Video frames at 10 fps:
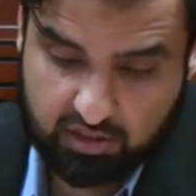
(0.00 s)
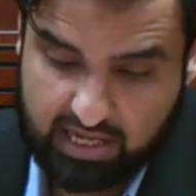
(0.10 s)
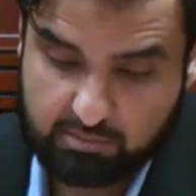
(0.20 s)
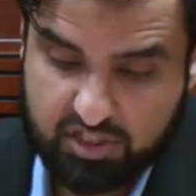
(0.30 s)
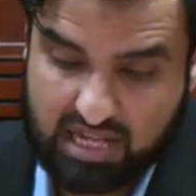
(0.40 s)

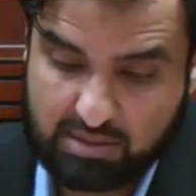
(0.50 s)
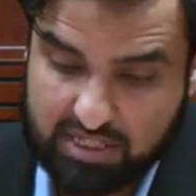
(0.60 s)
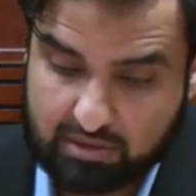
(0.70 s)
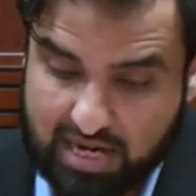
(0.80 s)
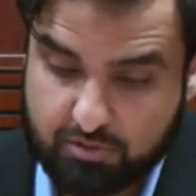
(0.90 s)
claim
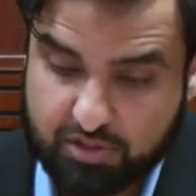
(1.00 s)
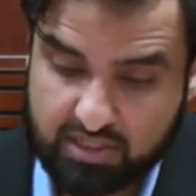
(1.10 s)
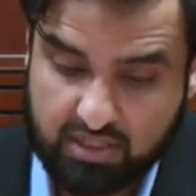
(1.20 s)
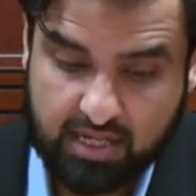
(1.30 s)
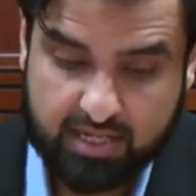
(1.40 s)
Islamic
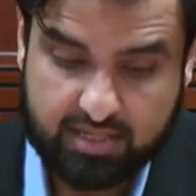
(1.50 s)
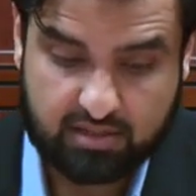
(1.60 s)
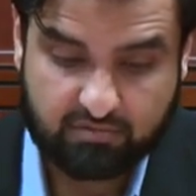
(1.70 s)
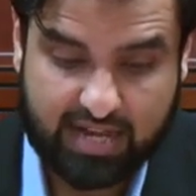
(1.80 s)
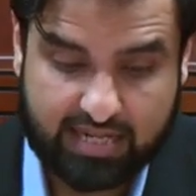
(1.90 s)
grounding is
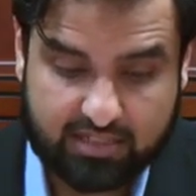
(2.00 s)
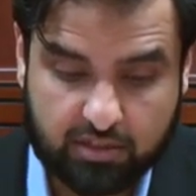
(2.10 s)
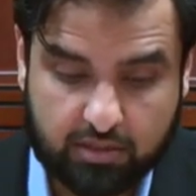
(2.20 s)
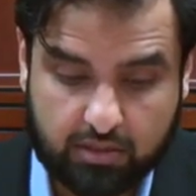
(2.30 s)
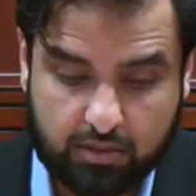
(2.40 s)
in
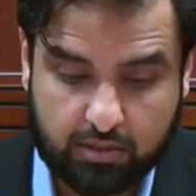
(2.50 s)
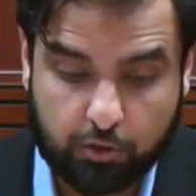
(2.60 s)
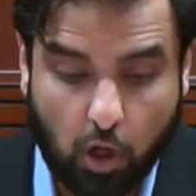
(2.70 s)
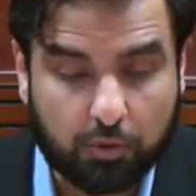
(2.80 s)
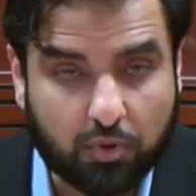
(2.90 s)
fact
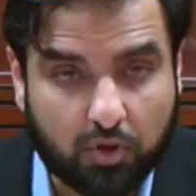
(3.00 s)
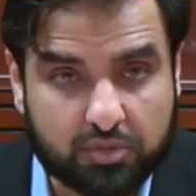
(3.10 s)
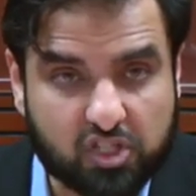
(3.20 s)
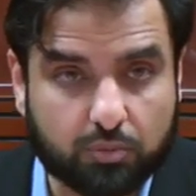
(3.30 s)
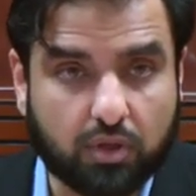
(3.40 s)
not
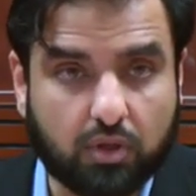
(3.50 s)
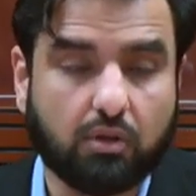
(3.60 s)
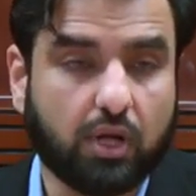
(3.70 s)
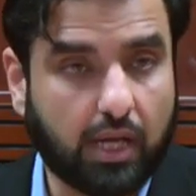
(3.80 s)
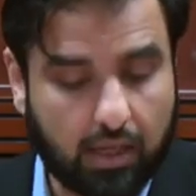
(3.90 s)
permissible